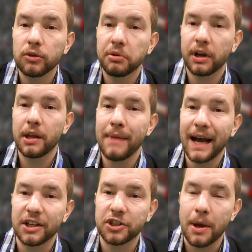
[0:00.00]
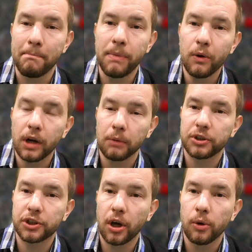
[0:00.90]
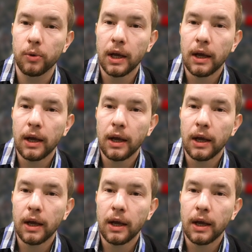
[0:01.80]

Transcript: to another match build-up show,